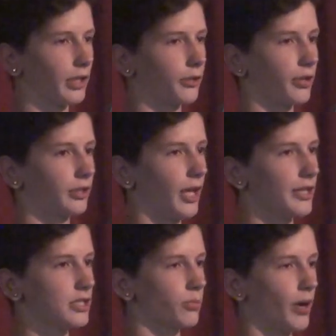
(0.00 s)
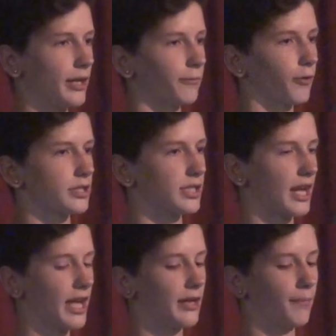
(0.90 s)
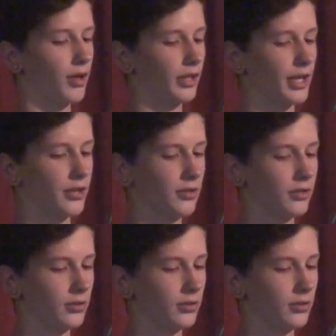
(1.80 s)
glittering lights waiting for us to cannonball in.